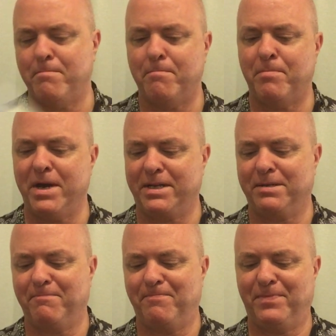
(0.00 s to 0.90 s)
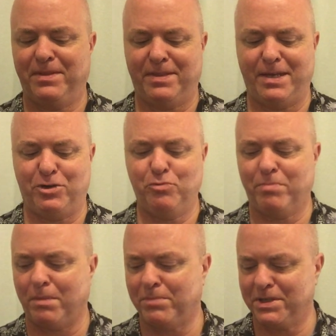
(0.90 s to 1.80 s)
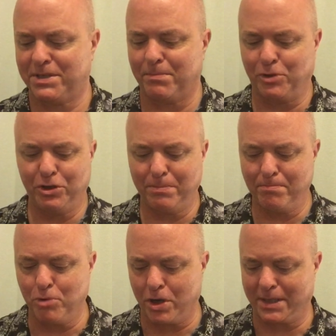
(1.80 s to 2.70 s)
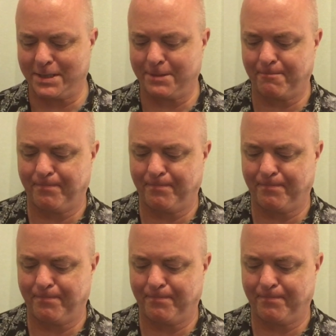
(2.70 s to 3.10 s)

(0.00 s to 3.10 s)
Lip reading: But they do publish some good books.